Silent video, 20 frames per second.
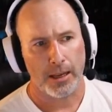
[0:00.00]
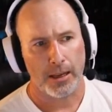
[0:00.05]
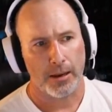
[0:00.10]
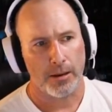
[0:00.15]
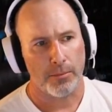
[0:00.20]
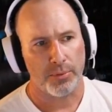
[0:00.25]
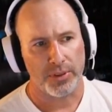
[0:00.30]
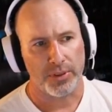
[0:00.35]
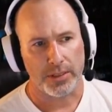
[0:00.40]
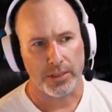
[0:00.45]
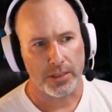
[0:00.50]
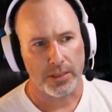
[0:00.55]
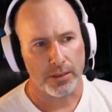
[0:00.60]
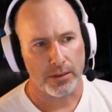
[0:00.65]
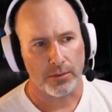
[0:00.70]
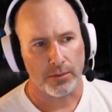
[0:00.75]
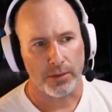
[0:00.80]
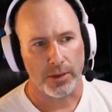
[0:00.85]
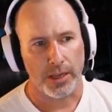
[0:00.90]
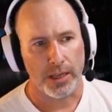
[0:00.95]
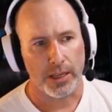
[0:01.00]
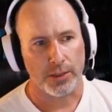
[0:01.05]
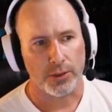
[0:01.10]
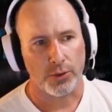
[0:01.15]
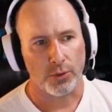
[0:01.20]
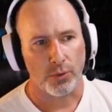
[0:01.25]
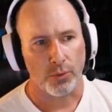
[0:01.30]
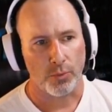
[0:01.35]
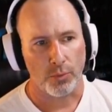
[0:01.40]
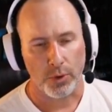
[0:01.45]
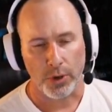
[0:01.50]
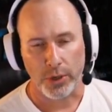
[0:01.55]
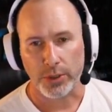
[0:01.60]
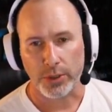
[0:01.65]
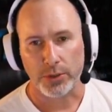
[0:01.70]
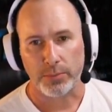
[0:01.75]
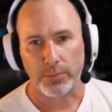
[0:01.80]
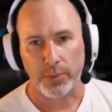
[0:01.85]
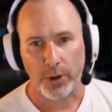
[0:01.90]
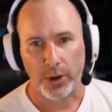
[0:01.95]
But still, it's
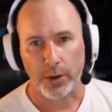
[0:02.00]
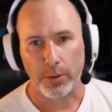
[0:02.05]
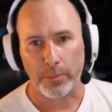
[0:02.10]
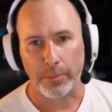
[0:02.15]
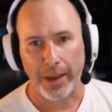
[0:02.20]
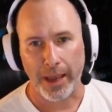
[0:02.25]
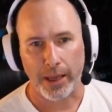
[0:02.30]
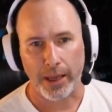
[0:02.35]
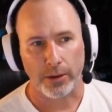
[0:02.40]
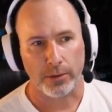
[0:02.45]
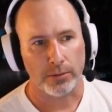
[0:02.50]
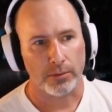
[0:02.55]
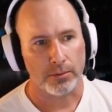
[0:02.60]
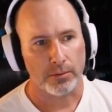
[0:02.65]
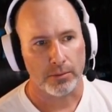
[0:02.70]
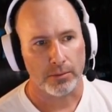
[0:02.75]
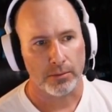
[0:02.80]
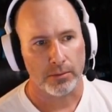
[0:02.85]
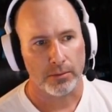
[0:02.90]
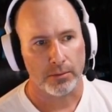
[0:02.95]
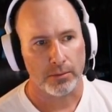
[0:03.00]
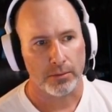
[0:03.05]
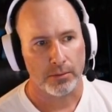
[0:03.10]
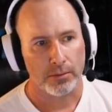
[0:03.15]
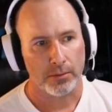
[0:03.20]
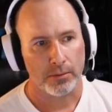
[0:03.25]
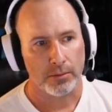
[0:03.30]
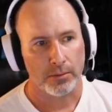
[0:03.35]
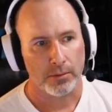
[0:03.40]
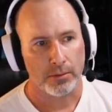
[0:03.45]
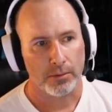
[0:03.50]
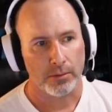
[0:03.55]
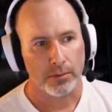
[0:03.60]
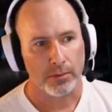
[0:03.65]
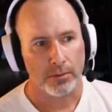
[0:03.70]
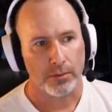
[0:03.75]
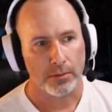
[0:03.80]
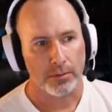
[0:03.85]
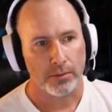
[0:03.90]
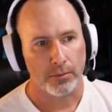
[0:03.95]
once per battle.
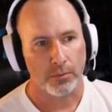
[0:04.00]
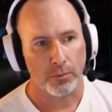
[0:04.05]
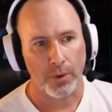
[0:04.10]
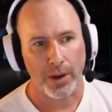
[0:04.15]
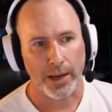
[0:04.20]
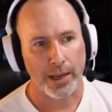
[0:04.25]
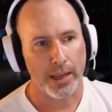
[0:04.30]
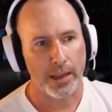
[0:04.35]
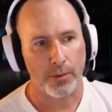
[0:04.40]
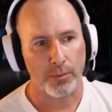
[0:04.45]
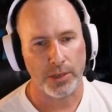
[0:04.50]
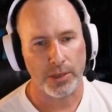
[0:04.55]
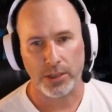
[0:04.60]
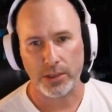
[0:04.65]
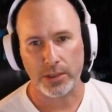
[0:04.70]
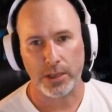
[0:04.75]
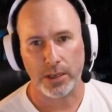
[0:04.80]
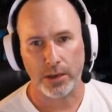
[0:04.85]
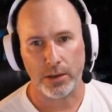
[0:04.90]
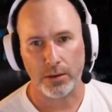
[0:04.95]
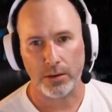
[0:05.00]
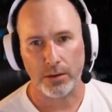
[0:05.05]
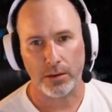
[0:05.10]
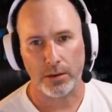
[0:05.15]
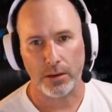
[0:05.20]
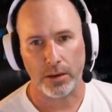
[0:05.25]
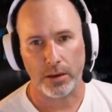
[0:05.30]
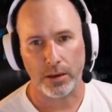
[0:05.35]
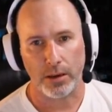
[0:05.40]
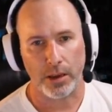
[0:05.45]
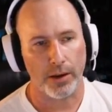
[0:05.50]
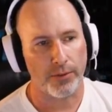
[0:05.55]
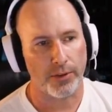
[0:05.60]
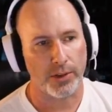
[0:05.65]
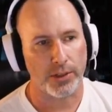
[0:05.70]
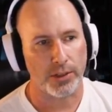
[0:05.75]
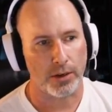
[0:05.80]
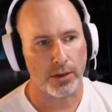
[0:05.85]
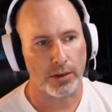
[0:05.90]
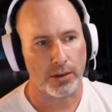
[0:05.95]
Why can't we just get it every
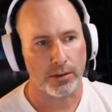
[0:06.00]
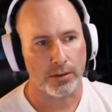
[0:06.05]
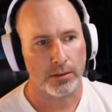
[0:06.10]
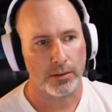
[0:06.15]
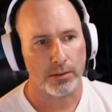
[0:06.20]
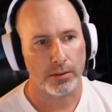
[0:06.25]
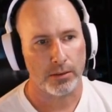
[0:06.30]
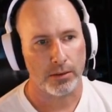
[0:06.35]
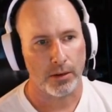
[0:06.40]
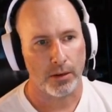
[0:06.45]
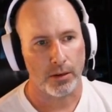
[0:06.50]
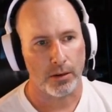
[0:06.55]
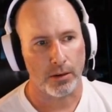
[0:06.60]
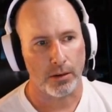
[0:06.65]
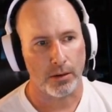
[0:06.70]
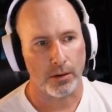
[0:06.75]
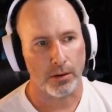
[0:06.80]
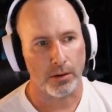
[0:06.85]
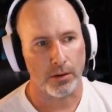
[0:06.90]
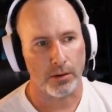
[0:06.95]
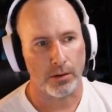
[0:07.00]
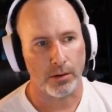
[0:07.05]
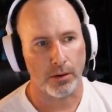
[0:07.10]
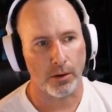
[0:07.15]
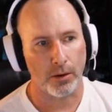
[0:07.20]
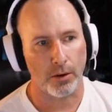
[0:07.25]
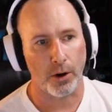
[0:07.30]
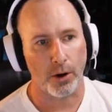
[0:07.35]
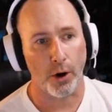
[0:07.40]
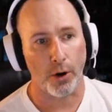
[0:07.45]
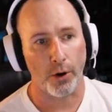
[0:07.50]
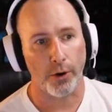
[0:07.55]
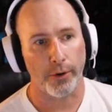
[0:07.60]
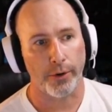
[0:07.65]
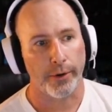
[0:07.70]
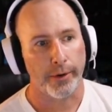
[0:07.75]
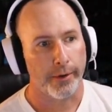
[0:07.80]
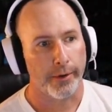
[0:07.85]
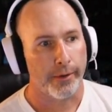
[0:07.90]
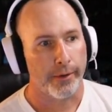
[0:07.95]
turn?
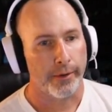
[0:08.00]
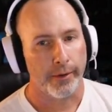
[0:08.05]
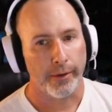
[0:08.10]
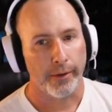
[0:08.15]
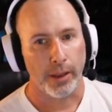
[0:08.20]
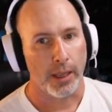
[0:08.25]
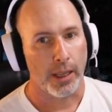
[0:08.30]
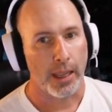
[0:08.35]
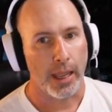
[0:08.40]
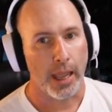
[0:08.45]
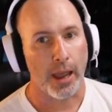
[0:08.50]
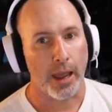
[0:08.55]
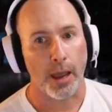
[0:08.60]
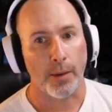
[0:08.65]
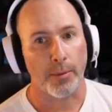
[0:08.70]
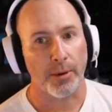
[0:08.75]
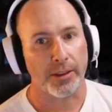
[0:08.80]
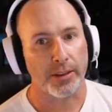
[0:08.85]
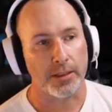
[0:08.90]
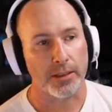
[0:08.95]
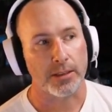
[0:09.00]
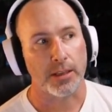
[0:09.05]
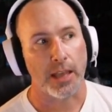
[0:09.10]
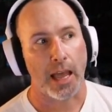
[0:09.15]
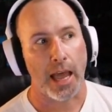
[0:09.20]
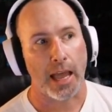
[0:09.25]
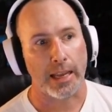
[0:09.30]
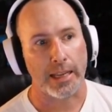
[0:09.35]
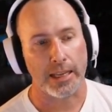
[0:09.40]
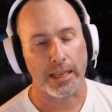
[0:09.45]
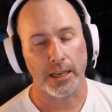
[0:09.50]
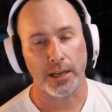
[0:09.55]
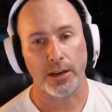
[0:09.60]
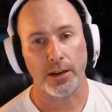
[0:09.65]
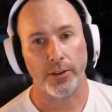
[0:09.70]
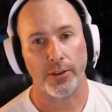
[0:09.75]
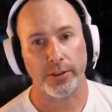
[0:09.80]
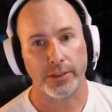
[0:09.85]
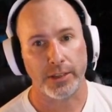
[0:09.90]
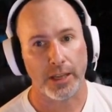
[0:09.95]
Or how about this? I get it
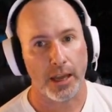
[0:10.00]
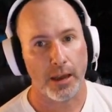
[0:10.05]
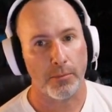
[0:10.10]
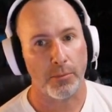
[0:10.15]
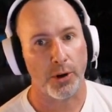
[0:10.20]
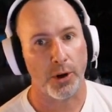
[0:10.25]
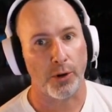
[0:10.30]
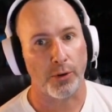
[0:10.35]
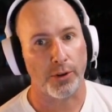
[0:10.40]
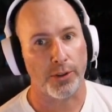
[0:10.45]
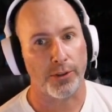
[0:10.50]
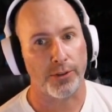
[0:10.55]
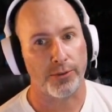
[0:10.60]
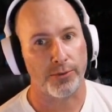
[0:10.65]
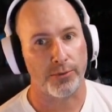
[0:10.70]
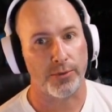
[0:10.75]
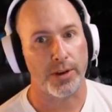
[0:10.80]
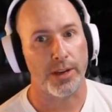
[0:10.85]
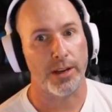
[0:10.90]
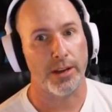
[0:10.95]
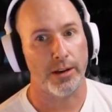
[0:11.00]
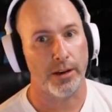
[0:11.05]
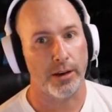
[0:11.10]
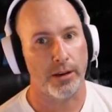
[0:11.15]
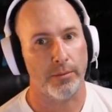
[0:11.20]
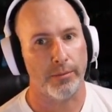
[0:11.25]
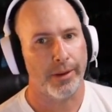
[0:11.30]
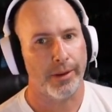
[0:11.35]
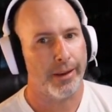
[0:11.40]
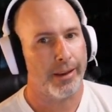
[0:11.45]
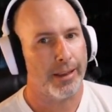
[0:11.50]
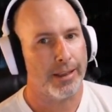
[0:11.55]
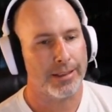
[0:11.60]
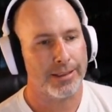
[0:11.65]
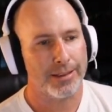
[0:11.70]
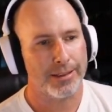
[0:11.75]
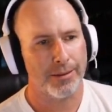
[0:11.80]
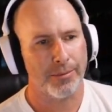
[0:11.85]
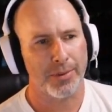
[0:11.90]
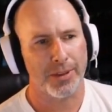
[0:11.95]
all the time, but on a 3-up,
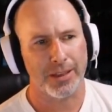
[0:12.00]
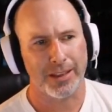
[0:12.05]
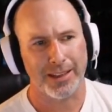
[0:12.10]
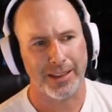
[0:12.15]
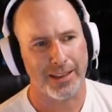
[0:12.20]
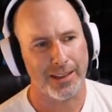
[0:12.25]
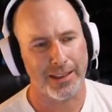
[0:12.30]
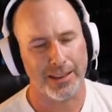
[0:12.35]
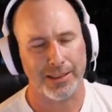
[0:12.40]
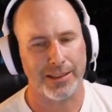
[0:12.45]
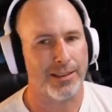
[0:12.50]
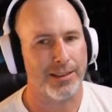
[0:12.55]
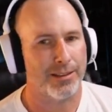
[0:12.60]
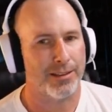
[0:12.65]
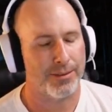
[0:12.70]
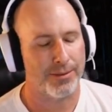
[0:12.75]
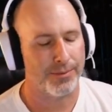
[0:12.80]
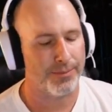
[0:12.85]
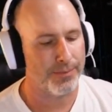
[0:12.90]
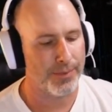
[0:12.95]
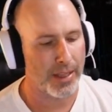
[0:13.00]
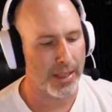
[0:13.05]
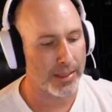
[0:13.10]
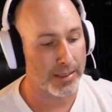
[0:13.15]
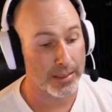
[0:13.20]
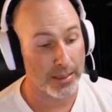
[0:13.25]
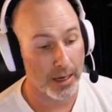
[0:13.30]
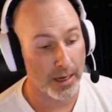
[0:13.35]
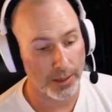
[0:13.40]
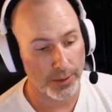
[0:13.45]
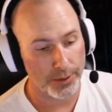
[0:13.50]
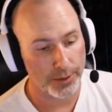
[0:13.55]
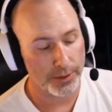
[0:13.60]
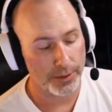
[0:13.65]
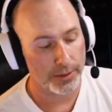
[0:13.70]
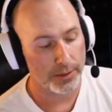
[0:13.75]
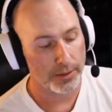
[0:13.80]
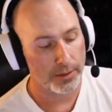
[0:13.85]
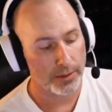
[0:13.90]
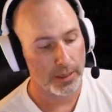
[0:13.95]
something. It's not
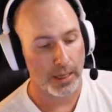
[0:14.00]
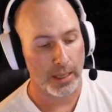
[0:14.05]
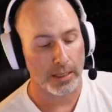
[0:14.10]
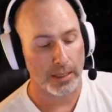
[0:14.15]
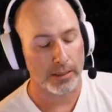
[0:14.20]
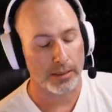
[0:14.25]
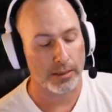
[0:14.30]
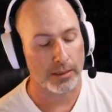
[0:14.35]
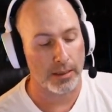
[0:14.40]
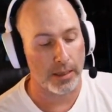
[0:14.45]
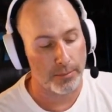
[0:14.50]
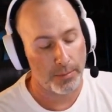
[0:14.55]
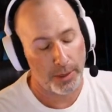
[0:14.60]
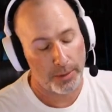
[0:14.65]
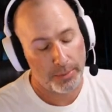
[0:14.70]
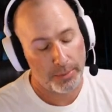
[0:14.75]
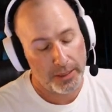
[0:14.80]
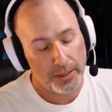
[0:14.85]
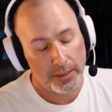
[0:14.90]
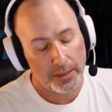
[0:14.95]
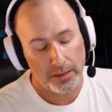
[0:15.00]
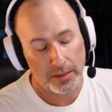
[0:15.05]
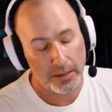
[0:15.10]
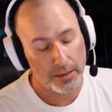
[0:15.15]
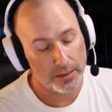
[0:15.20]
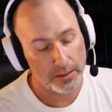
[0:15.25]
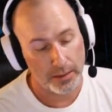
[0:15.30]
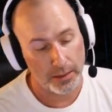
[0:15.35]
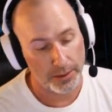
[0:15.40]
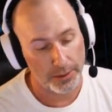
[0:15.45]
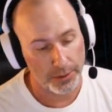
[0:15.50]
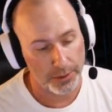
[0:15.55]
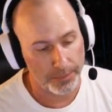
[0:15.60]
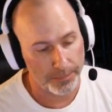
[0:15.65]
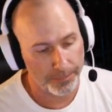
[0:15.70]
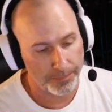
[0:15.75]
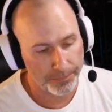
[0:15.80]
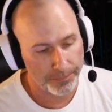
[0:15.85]
good. It's, in my opinion, it's not good.